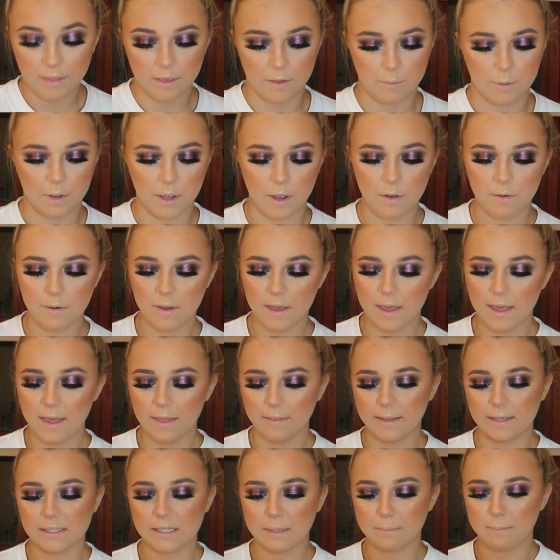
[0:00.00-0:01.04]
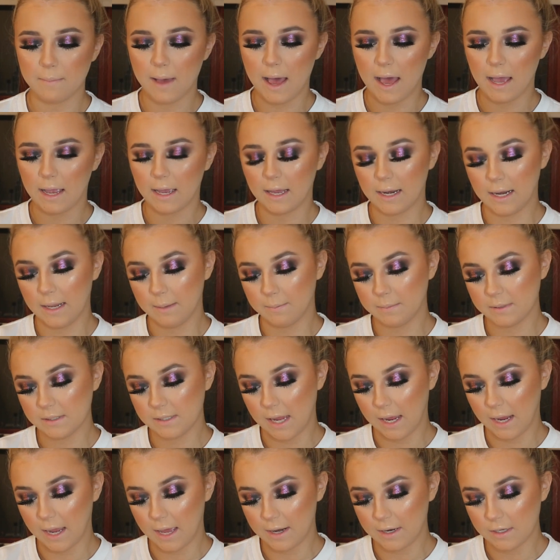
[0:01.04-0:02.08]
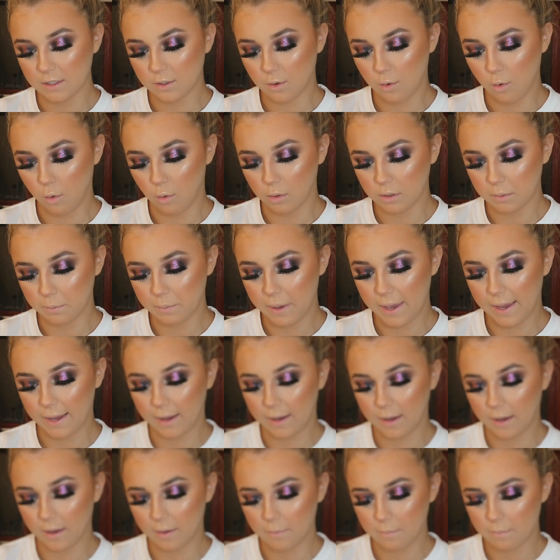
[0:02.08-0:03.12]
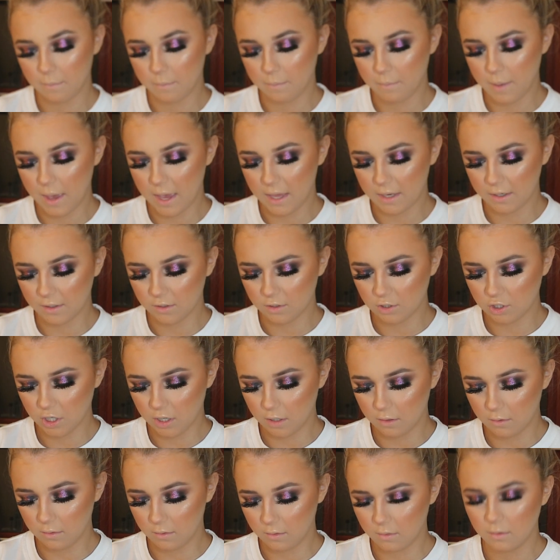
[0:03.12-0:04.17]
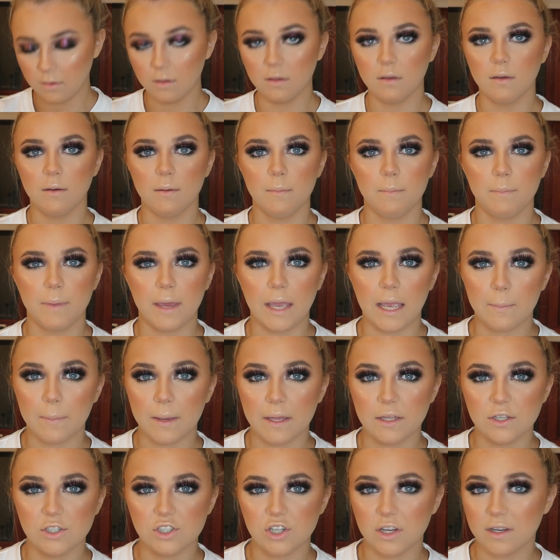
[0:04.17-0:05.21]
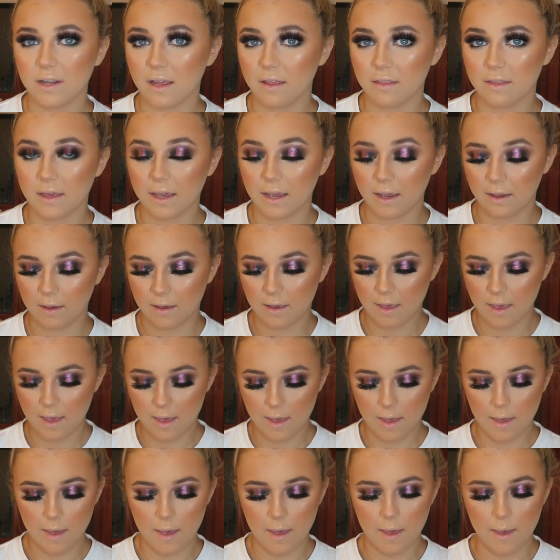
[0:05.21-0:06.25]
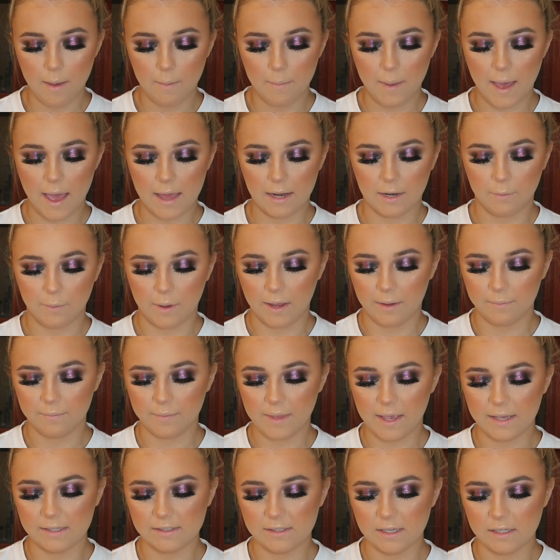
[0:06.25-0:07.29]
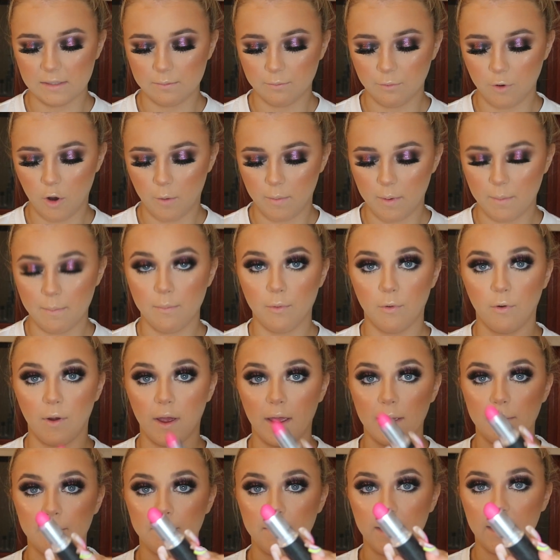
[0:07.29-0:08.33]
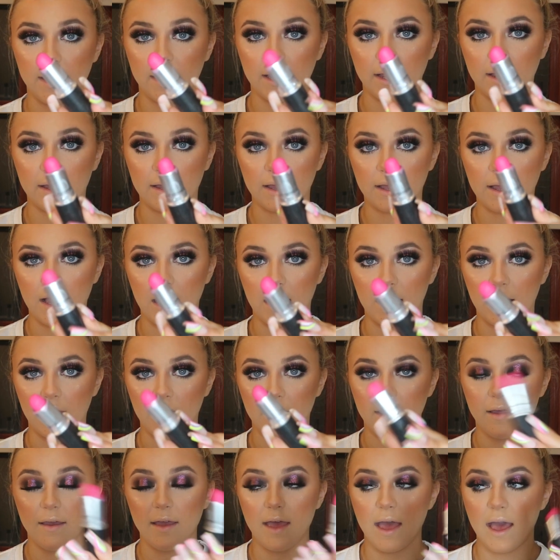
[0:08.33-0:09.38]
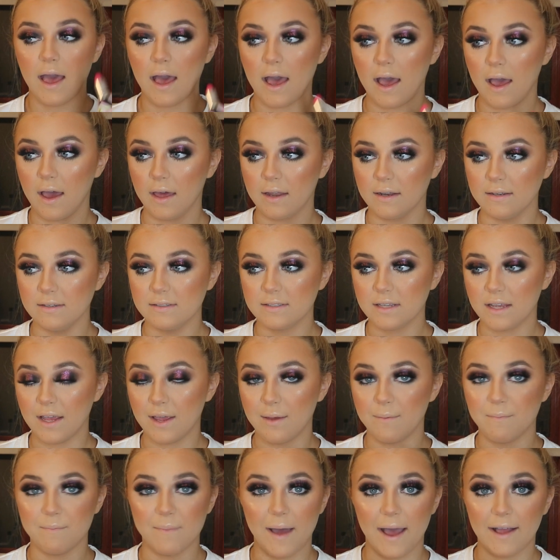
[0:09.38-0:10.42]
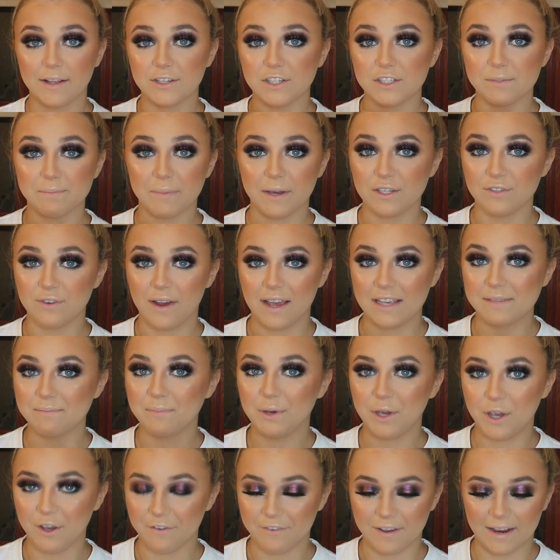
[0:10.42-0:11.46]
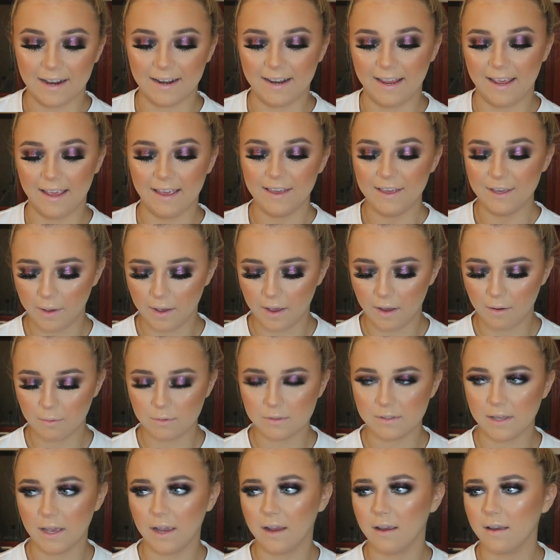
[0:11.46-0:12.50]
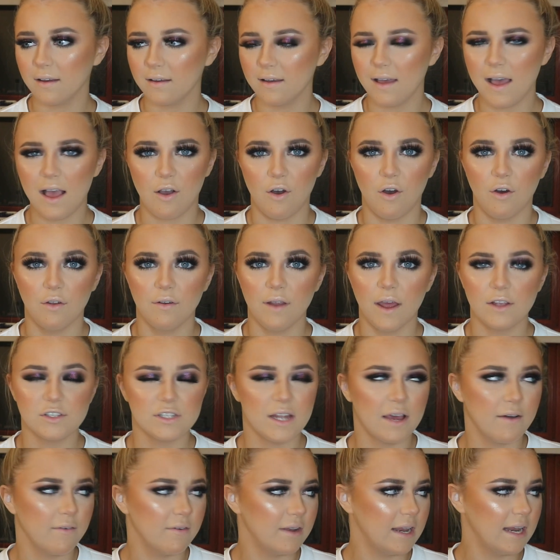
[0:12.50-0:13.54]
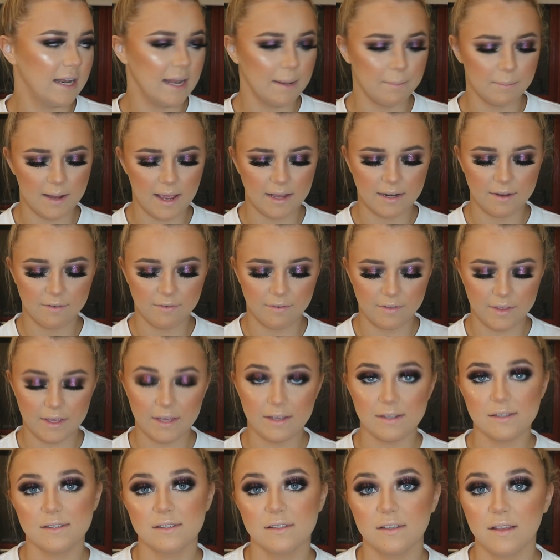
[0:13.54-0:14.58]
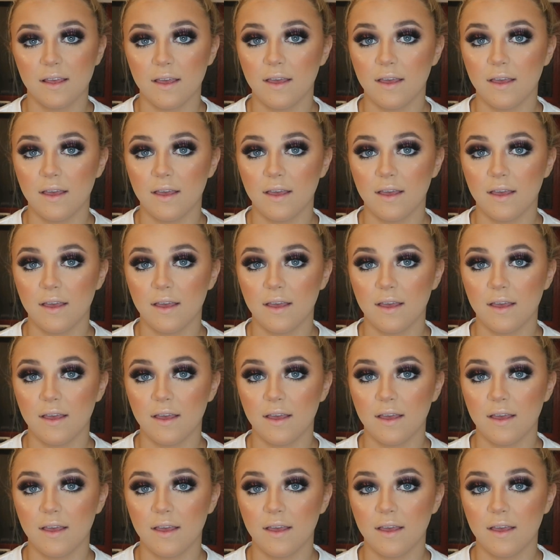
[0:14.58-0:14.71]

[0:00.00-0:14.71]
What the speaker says: we go, this MAC lipstick, and it's called Pink Pigeon, I think. But anyway, it's this proper bright pink colour, and it matches my dress perfectly. But I was like, hang on, I don't have any lip liner for this.